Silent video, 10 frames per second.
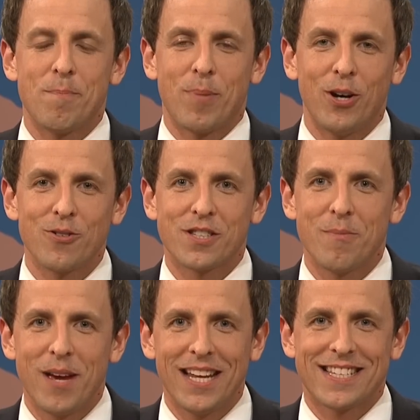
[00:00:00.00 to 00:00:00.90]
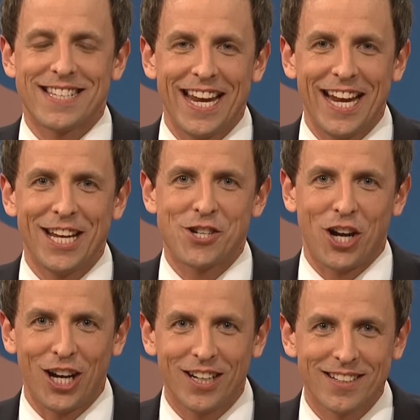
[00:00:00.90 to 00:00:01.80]
the post-debate stage
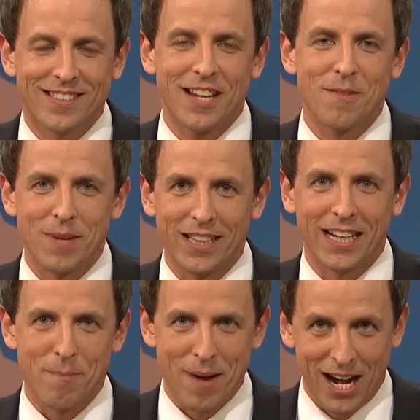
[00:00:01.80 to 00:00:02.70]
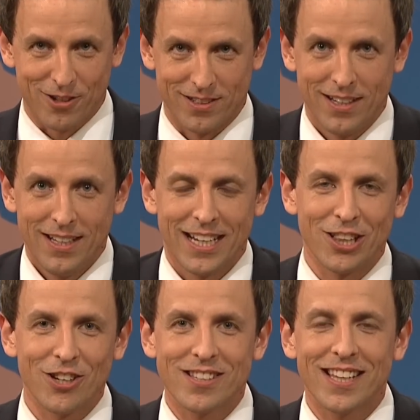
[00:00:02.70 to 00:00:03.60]
hugs and milling about.
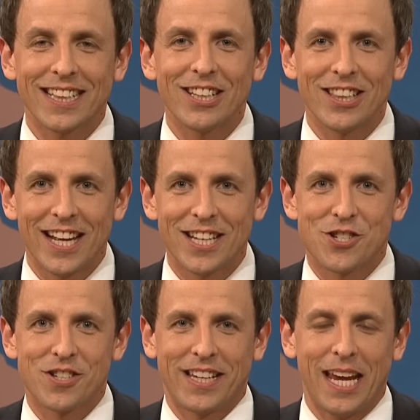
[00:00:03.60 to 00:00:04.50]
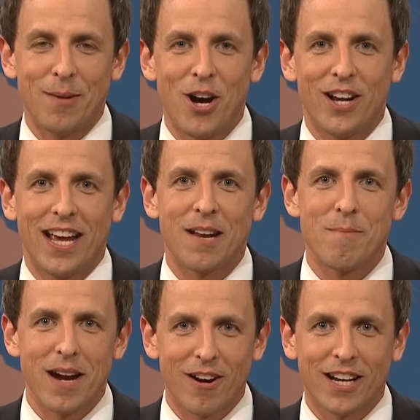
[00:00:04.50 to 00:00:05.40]
It looks like the lights just came on at
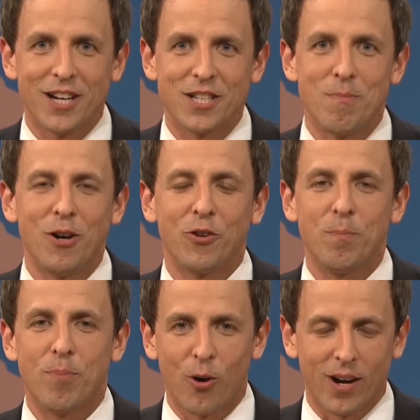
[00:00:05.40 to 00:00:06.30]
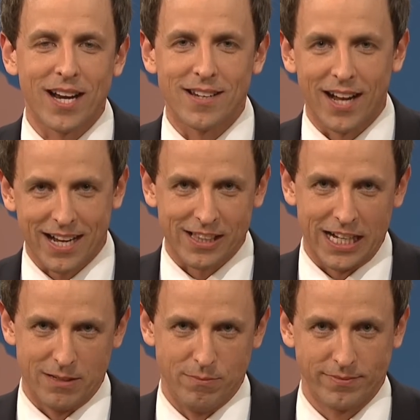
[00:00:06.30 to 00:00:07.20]
America's most boring
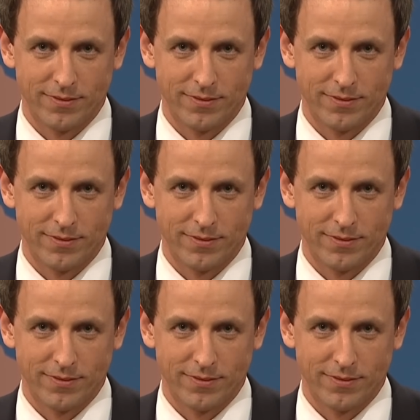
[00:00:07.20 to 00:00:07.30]
nightclub.